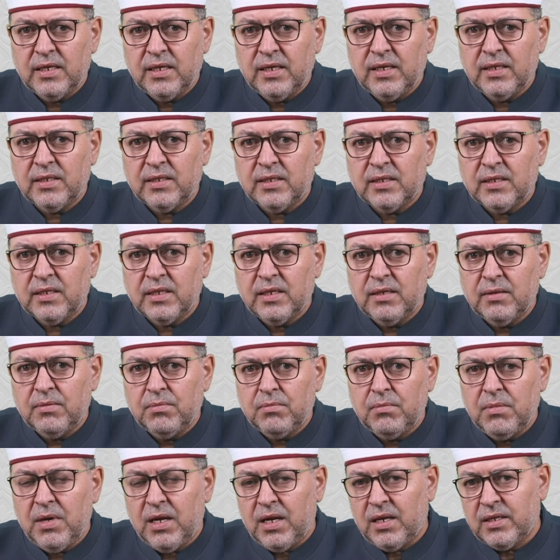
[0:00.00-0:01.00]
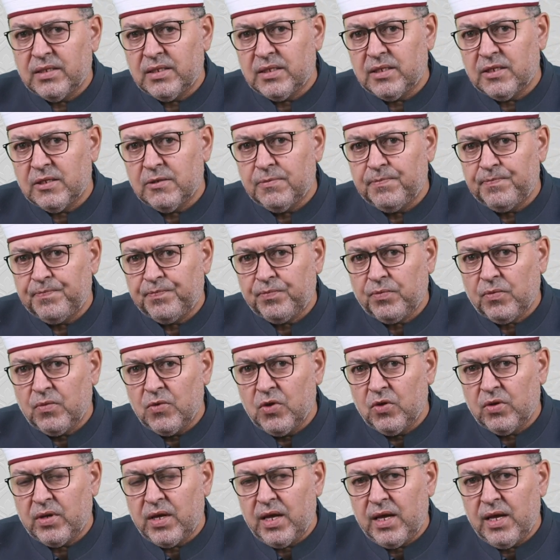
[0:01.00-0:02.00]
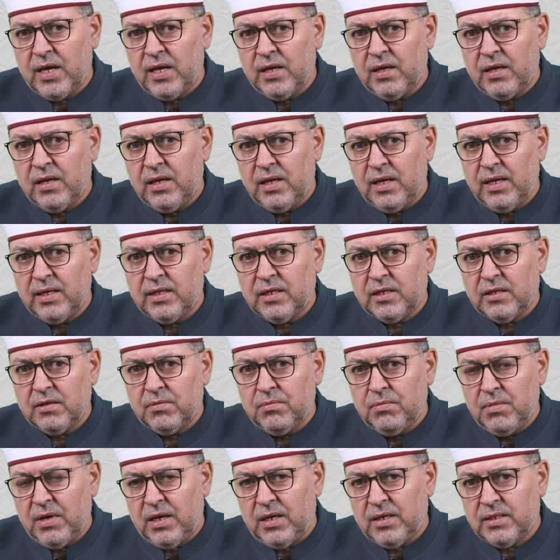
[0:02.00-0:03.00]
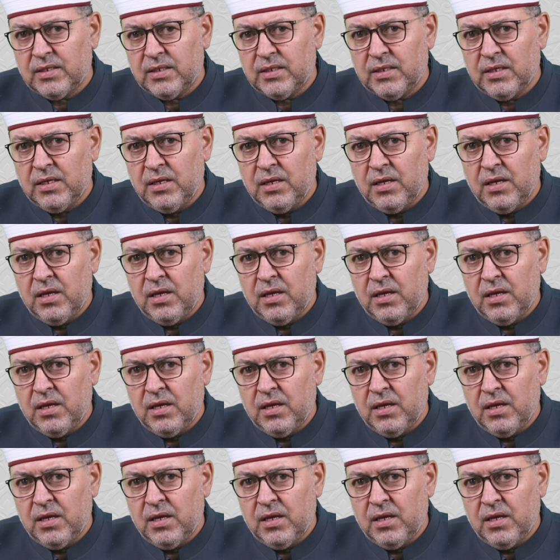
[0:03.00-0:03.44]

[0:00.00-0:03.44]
it melts. Okay, it melts.